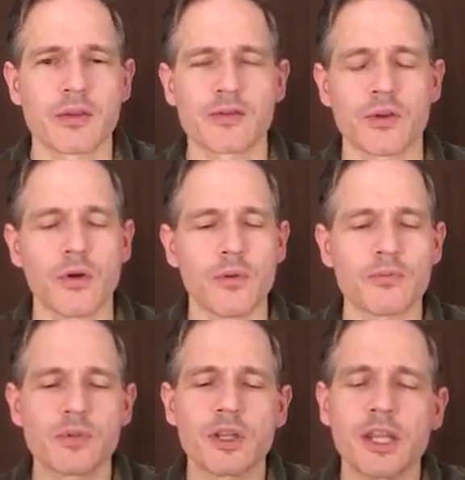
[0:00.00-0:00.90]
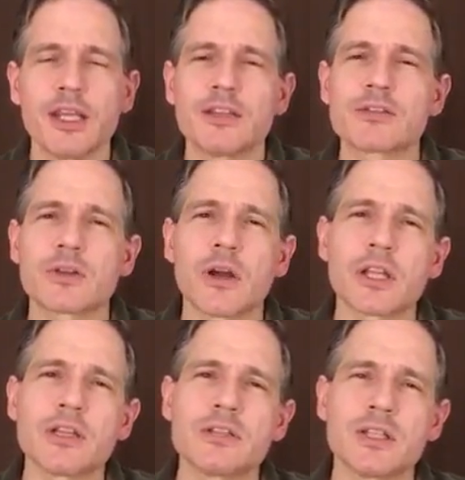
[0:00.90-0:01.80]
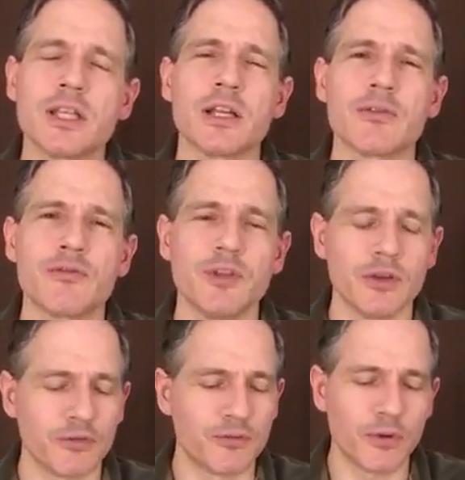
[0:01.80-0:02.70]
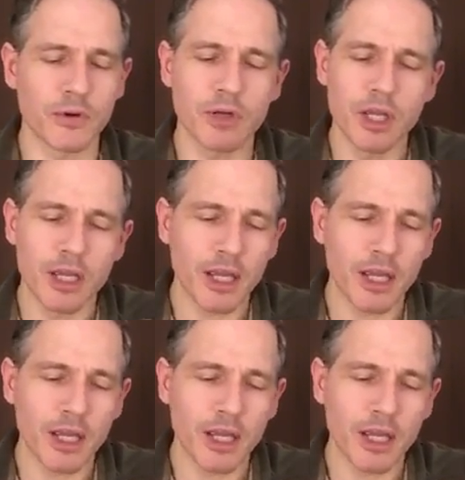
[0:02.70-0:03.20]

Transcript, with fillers: So starting to get a feel for